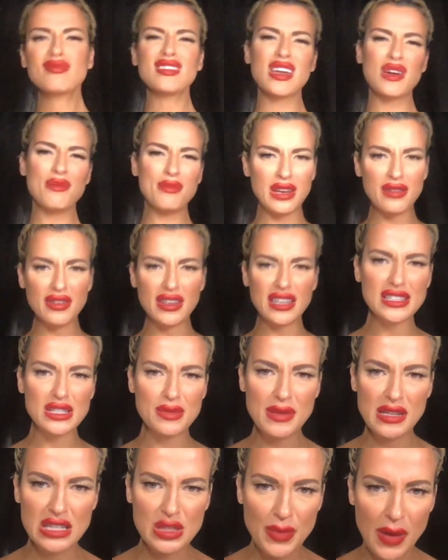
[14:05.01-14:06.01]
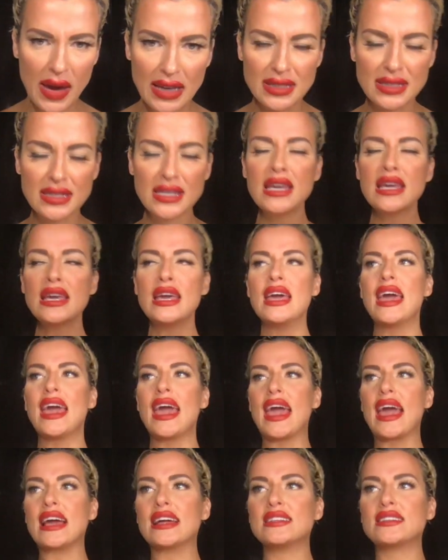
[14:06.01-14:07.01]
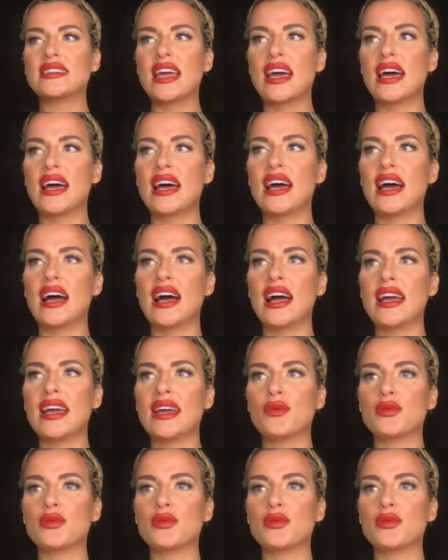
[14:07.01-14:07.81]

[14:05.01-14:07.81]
A bit of an intimate space. And I